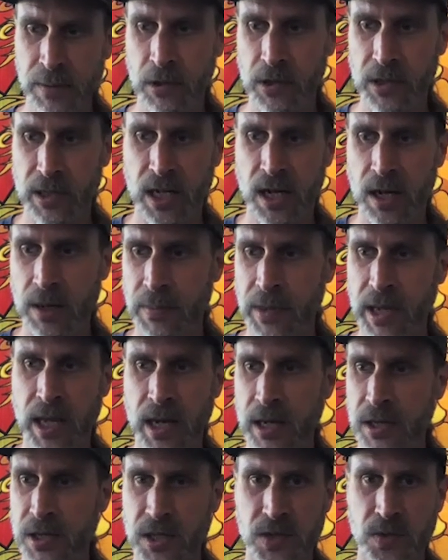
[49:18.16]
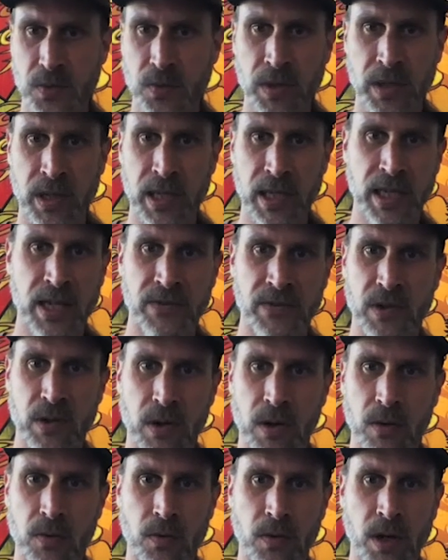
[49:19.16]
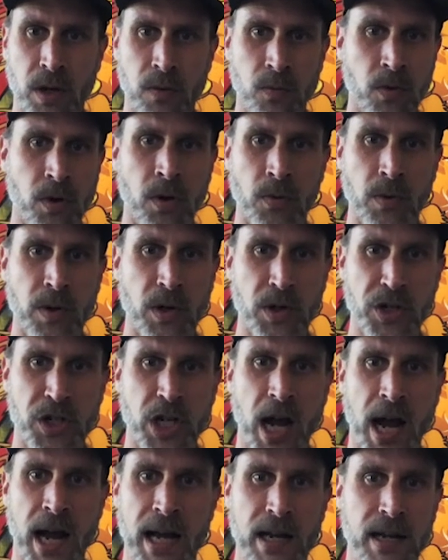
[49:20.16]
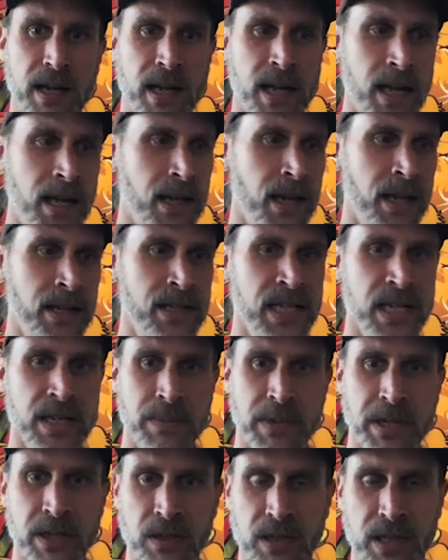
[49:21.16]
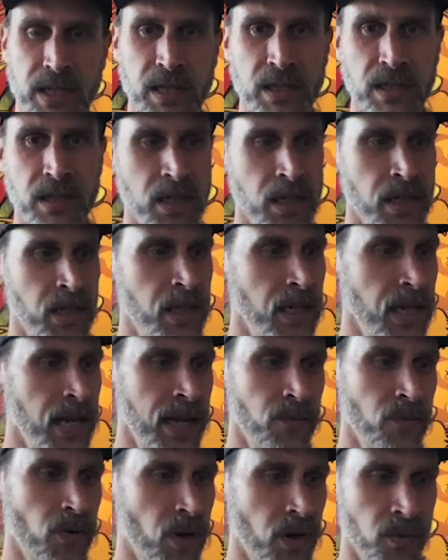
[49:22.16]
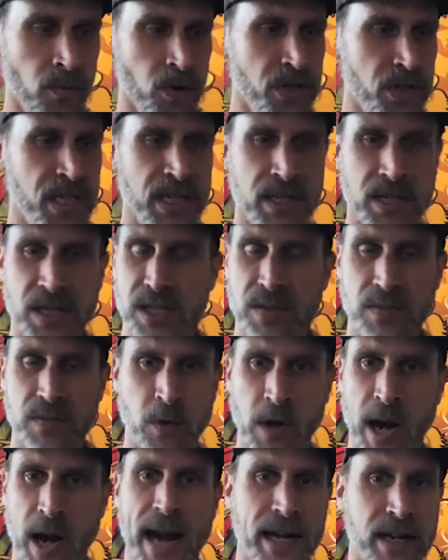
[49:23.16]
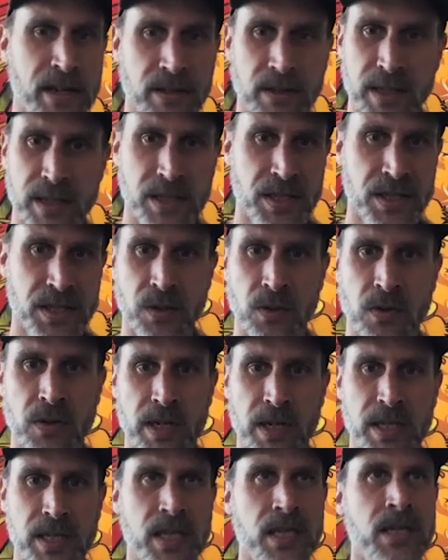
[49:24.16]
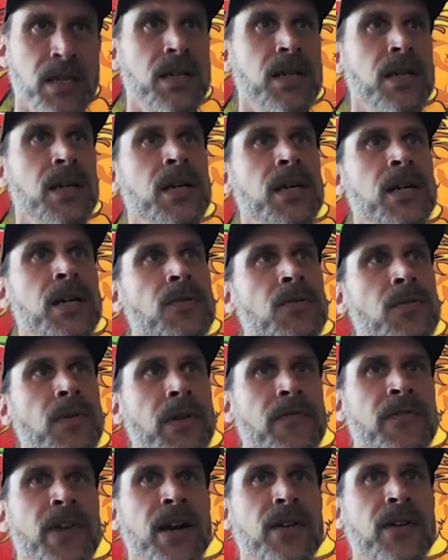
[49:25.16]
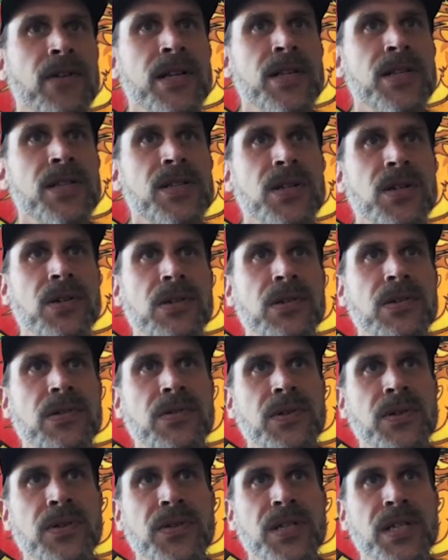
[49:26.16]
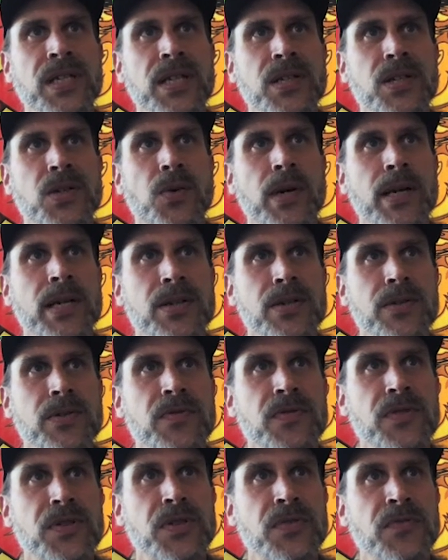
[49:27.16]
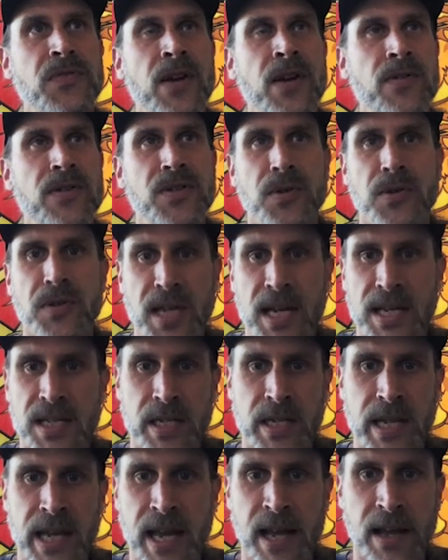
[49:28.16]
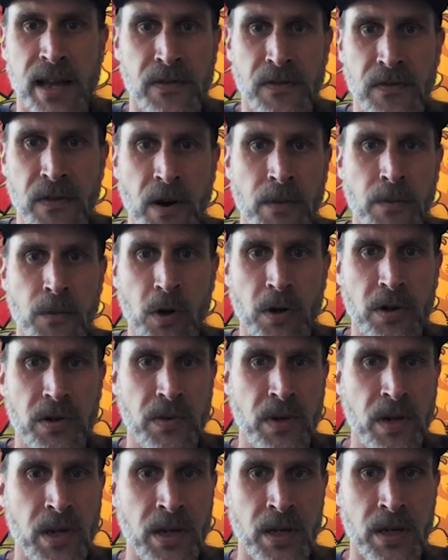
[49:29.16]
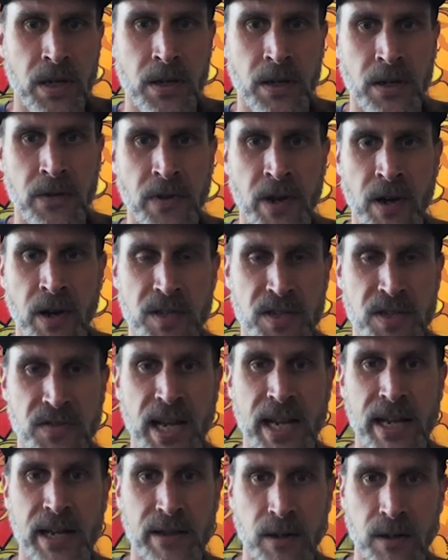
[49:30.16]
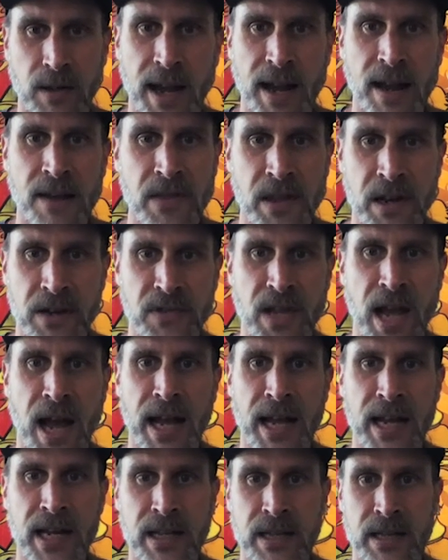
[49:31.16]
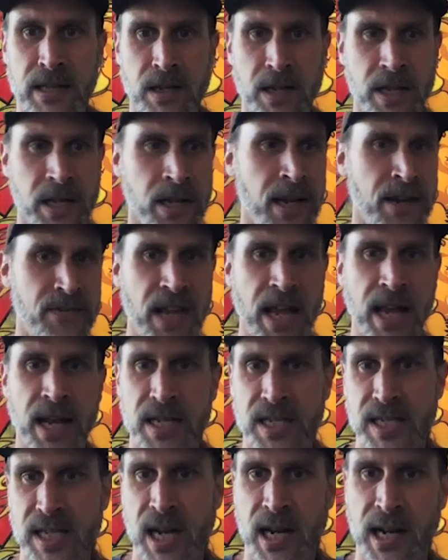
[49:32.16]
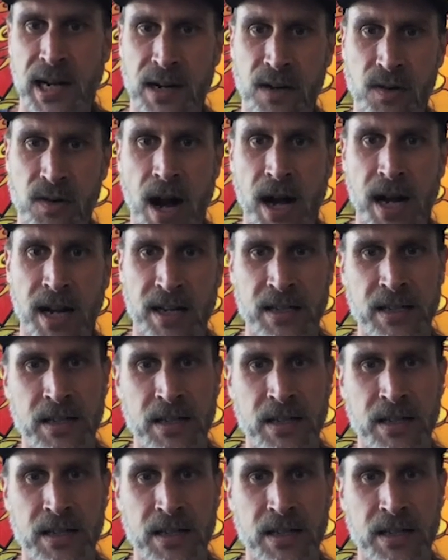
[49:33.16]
to come in and just really give you a real shot at deep healing. And we're seeing just miraculous stories. And with veterans, you see 22 veteran suicides a day. Far more veterans have taken their life than have died in Afghanistan and Iraq,